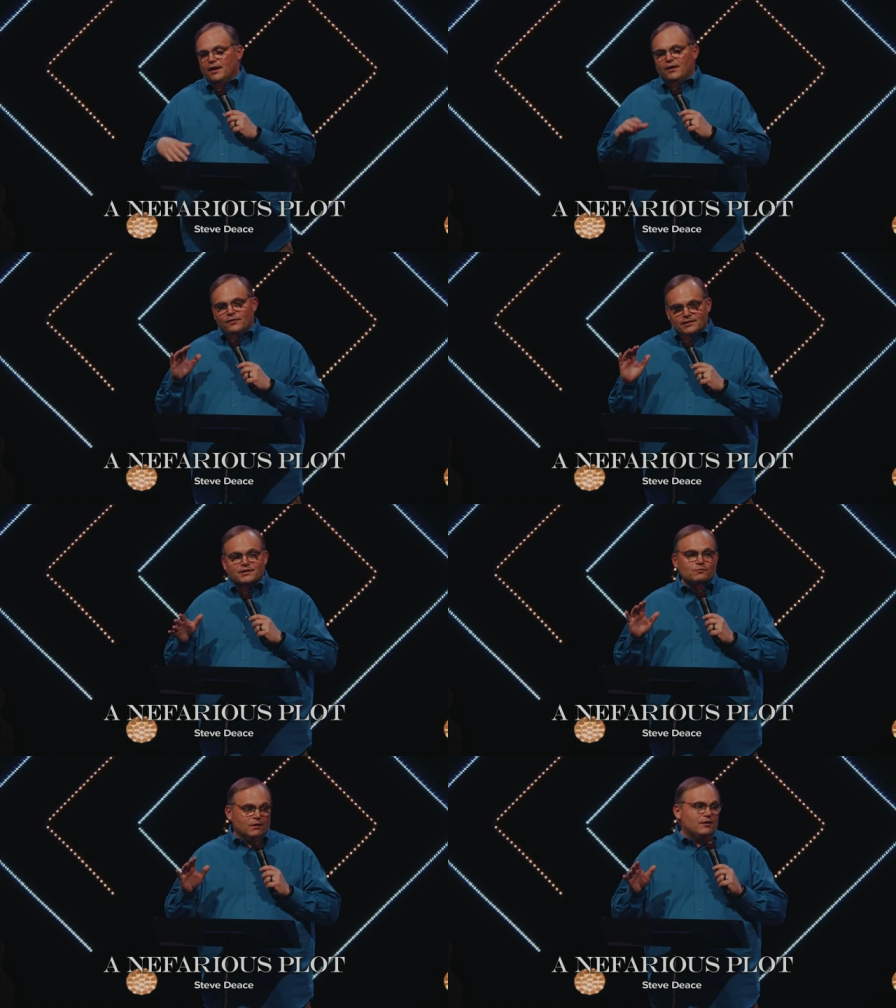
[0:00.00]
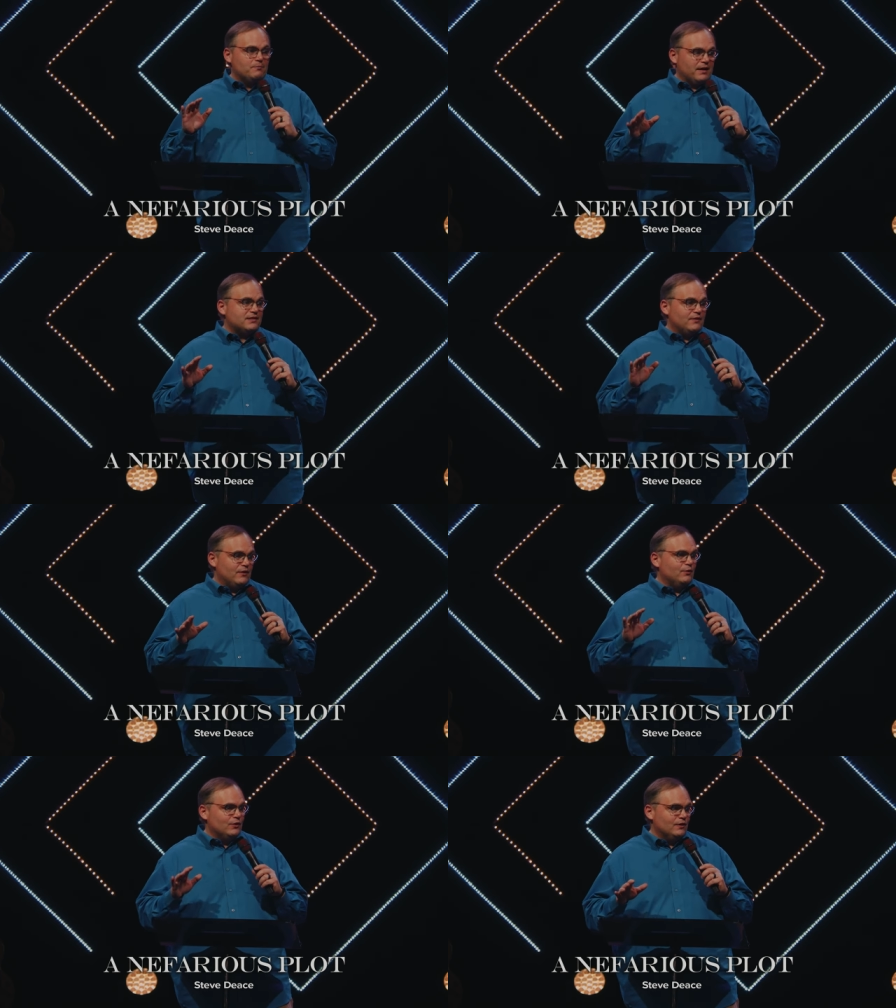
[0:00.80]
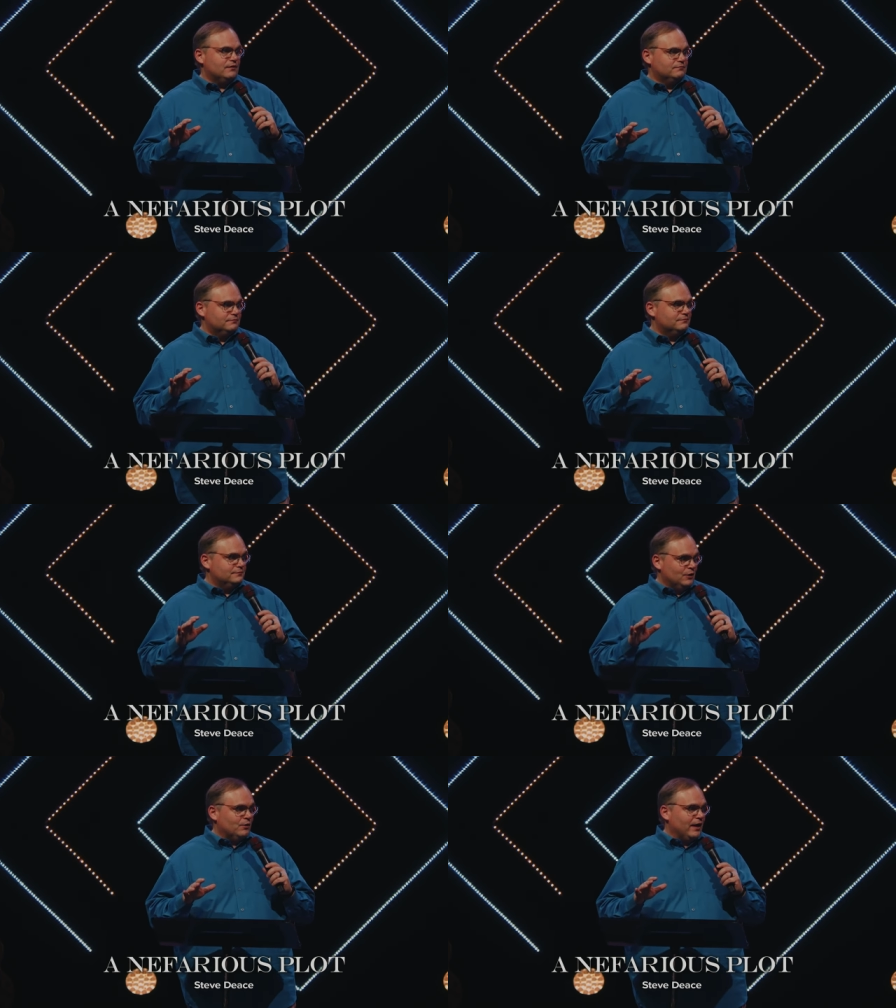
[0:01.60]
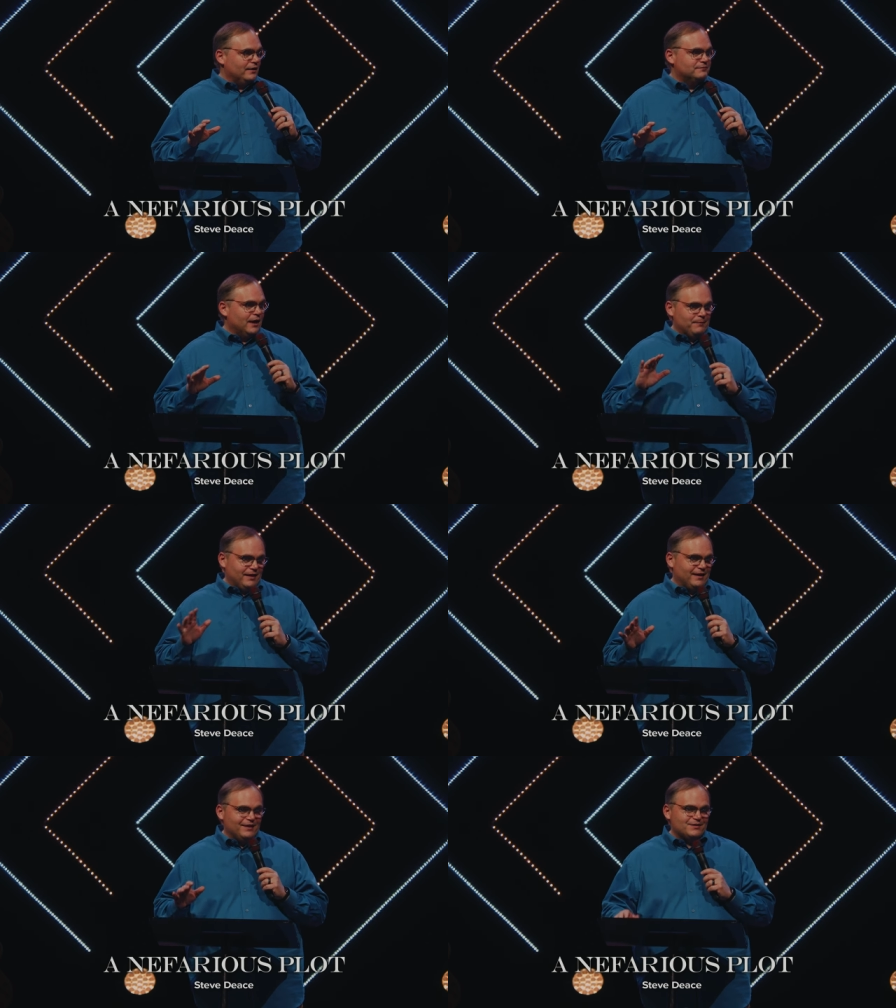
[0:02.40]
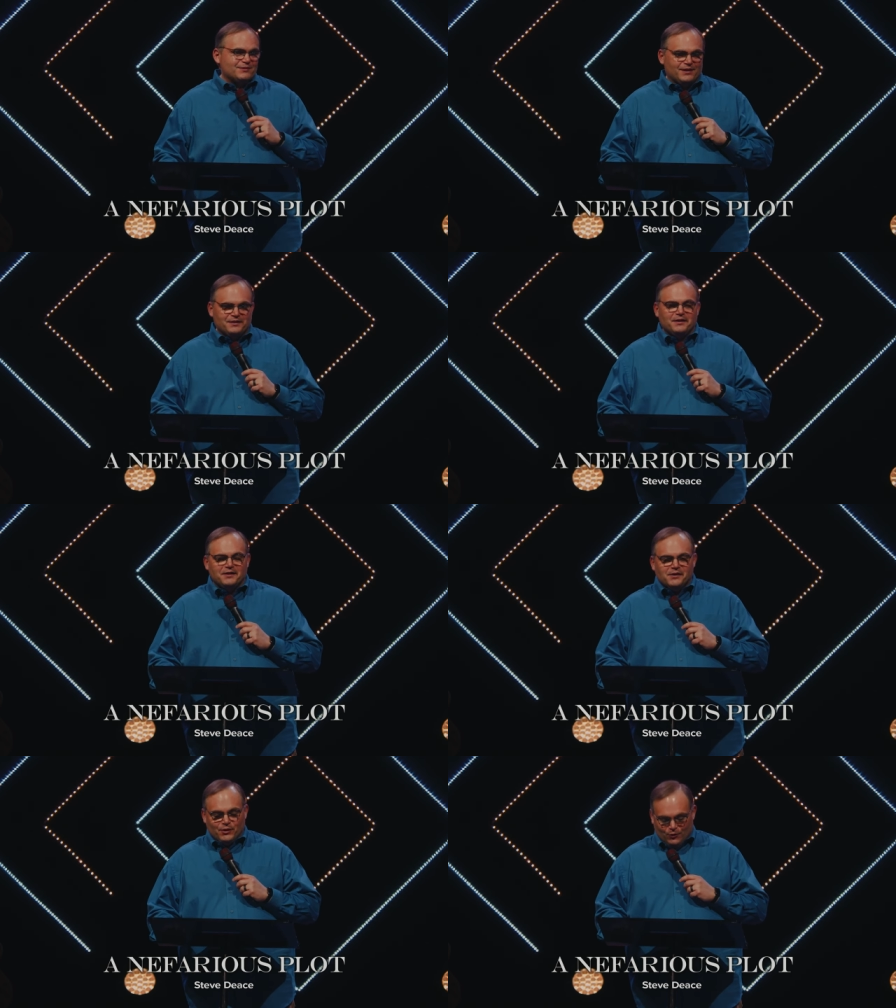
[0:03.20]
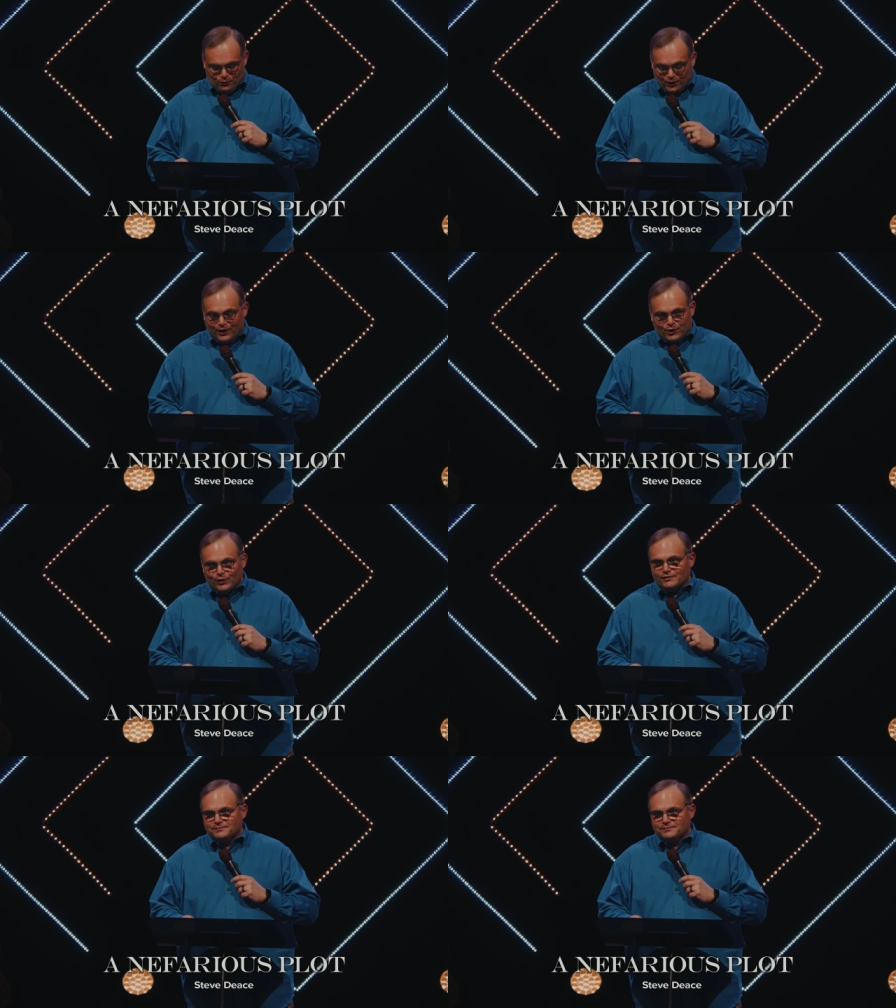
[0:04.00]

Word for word: This is one of the best I've ever heard, okay? I mean, it is. They're really good.